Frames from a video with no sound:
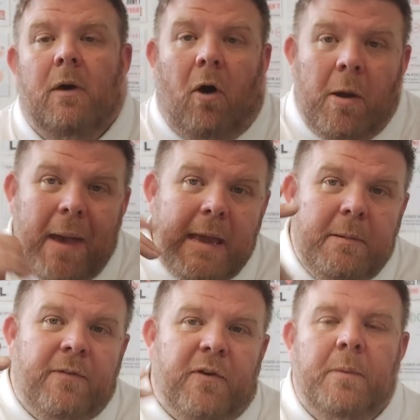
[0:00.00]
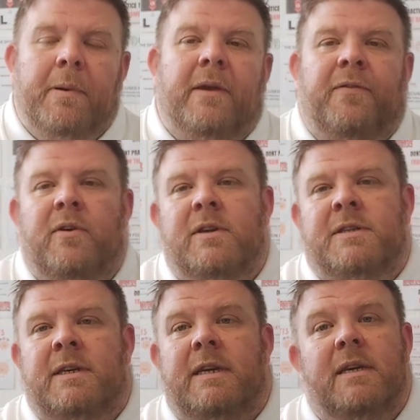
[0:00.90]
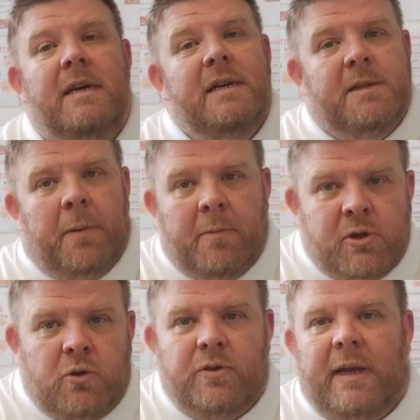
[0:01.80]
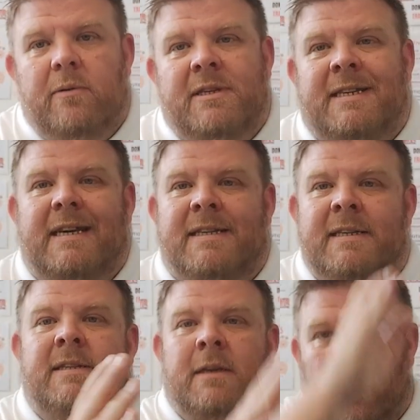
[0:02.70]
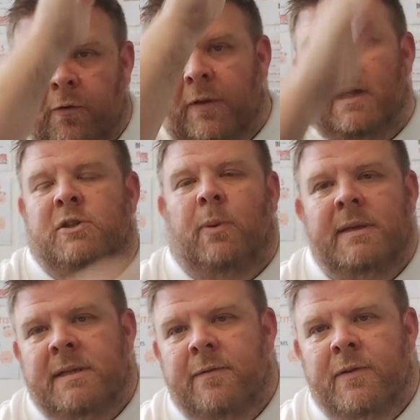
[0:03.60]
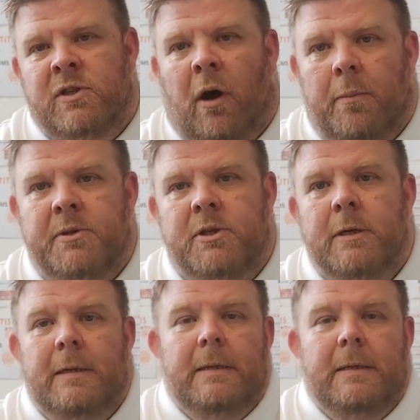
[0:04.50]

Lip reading: I'm aiming for a big 13 to bring my score down to 60 to go for that 20 for tops.